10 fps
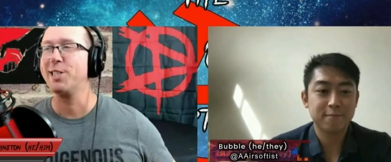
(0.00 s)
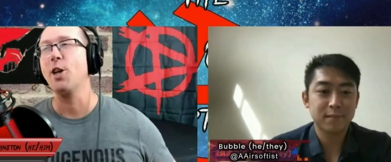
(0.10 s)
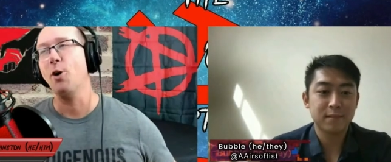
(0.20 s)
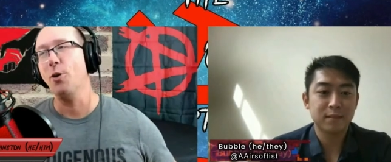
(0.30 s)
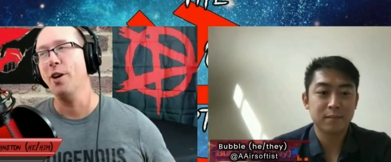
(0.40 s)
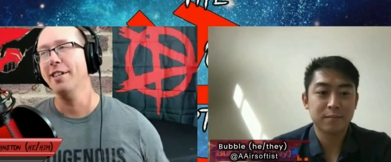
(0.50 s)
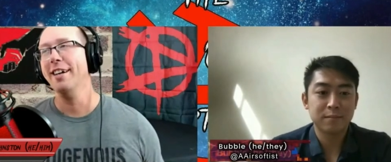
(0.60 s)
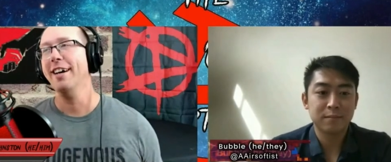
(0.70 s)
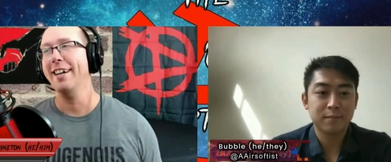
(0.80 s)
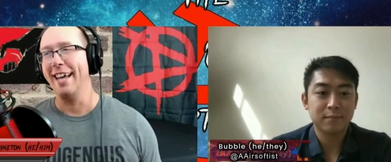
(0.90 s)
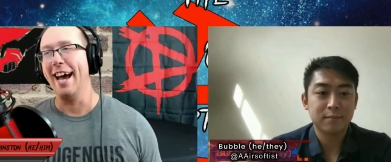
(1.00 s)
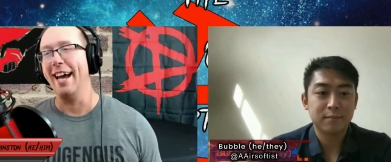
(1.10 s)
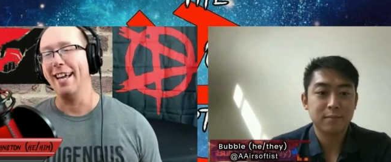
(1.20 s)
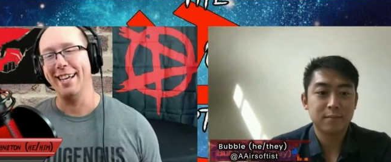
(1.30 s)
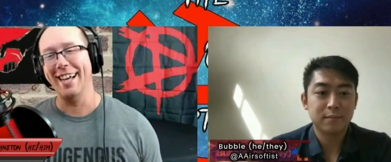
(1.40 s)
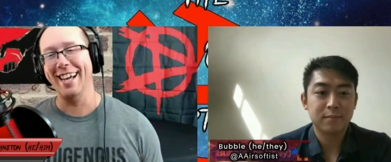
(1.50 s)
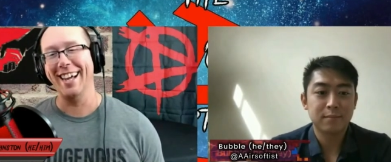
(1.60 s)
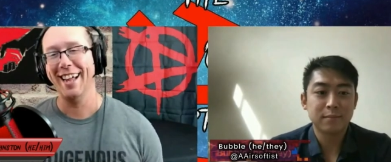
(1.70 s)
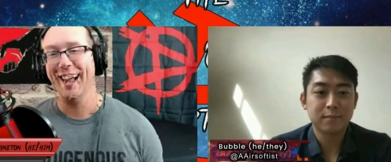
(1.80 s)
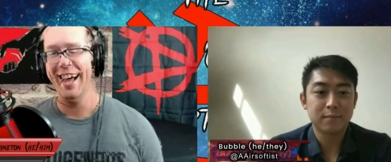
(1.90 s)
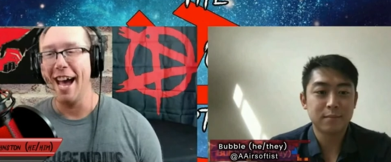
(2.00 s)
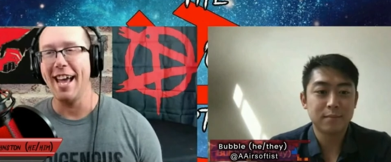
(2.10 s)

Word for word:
Speaker 1: that's so yeah, it